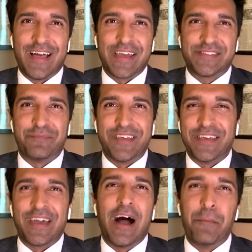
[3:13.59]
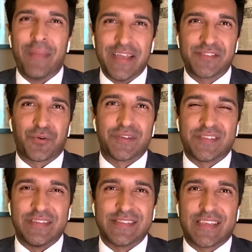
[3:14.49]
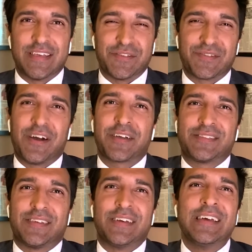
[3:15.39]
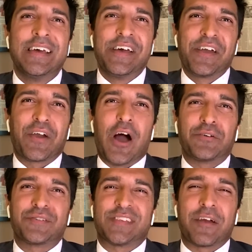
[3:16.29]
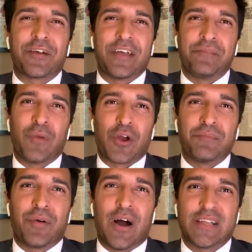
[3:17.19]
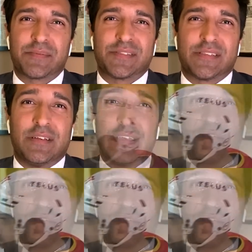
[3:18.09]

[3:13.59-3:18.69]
liked being a mentor to these kids. You talk to Connor Zaria and Martin Pospisil and